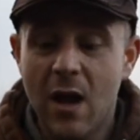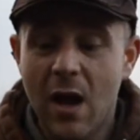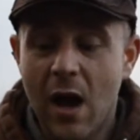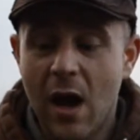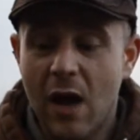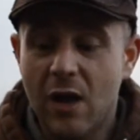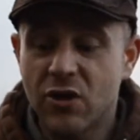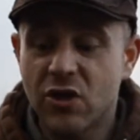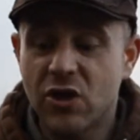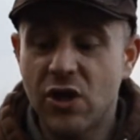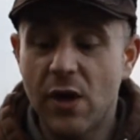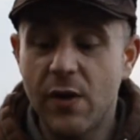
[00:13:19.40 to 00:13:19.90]

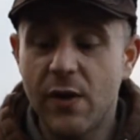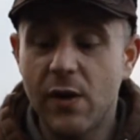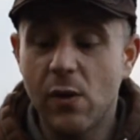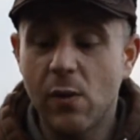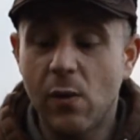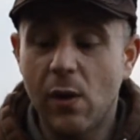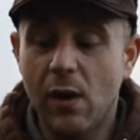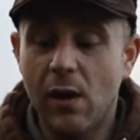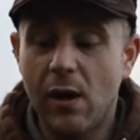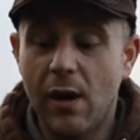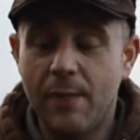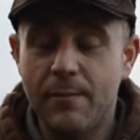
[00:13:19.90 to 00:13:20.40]
I'll show you
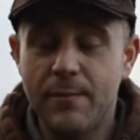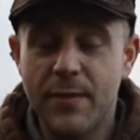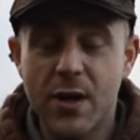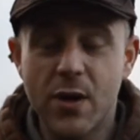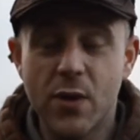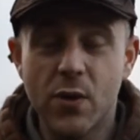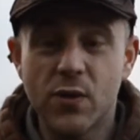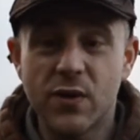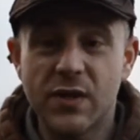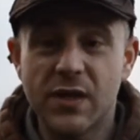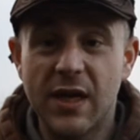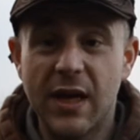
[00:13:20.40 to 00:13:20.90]
what I'm
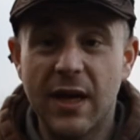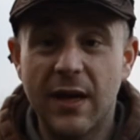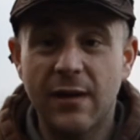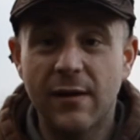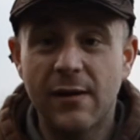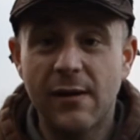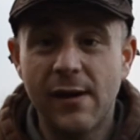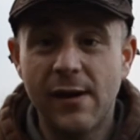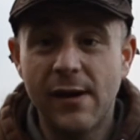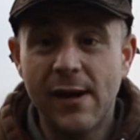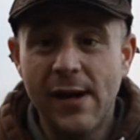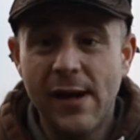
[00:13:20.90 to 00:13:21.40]
using.
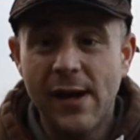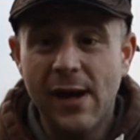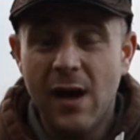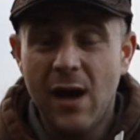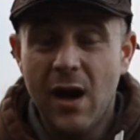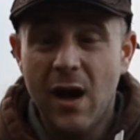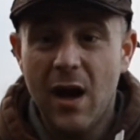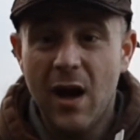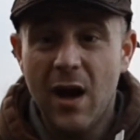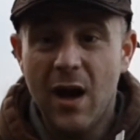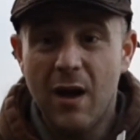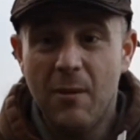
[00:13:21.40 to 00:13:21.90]

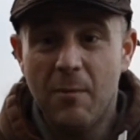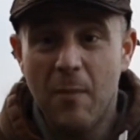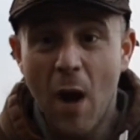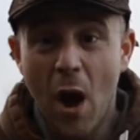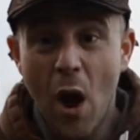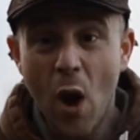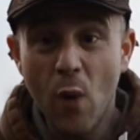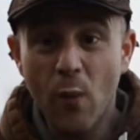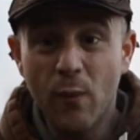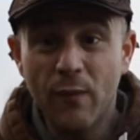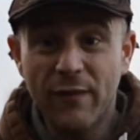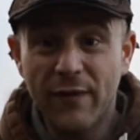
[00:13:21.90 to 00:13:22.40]

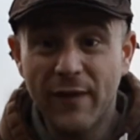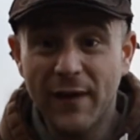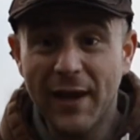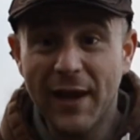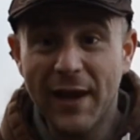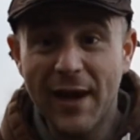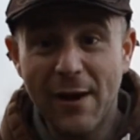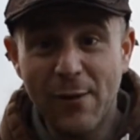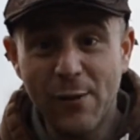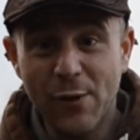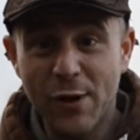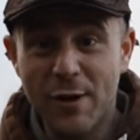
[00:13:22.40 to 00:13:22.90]

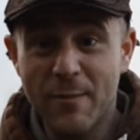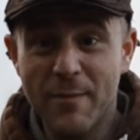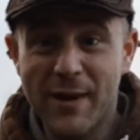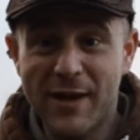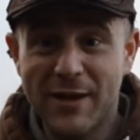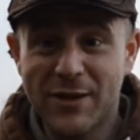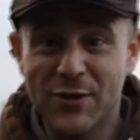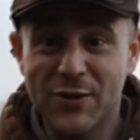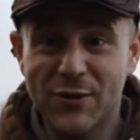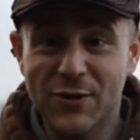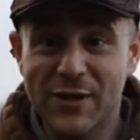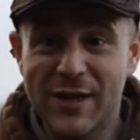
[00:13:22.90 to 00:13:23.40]
Hopefully I'm going to be
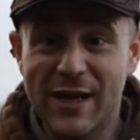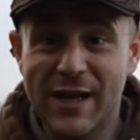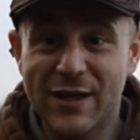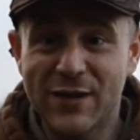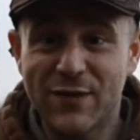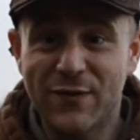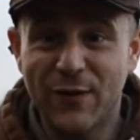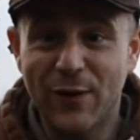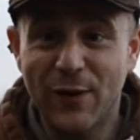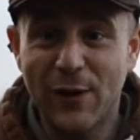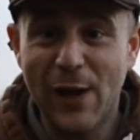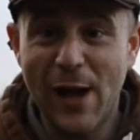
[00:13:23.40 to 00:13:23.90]

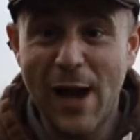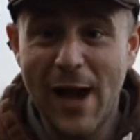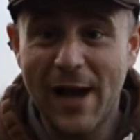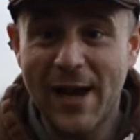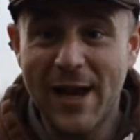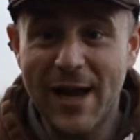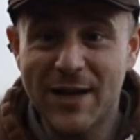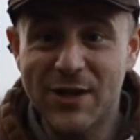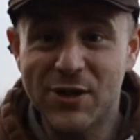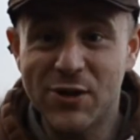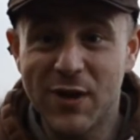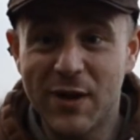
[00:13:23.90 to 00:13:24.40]
successful. I'll
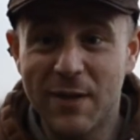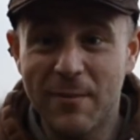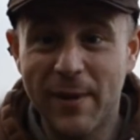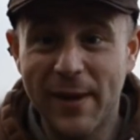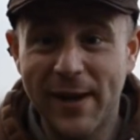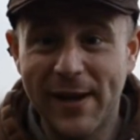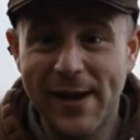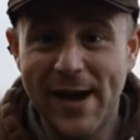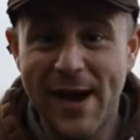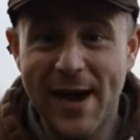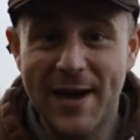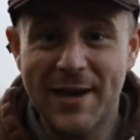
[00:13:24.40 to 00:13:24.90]
catch you in a
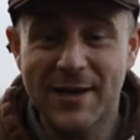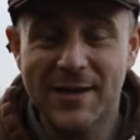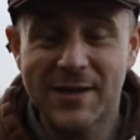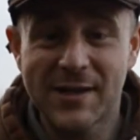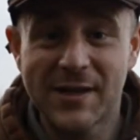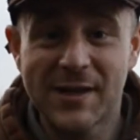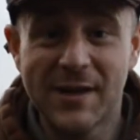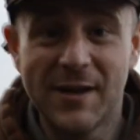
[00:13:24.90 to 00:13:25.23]
bit, guys.